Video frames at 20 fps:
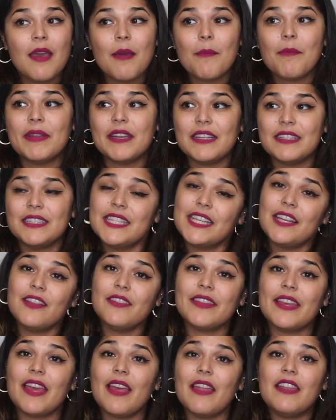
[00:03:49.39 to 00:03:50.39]
But until
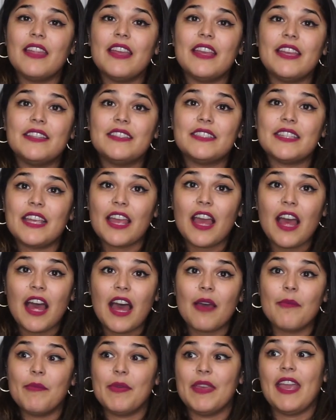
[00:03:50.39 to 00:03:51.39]
then, it's a
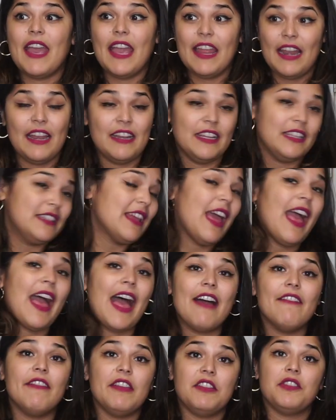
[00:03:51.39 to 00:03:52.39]
hobby and I need to
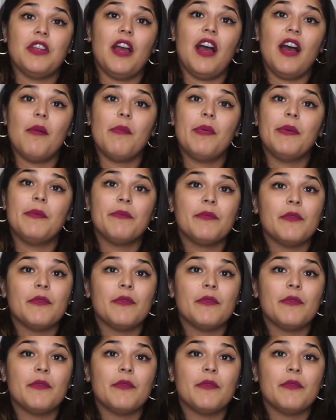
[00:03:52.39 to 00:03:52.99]
have a job.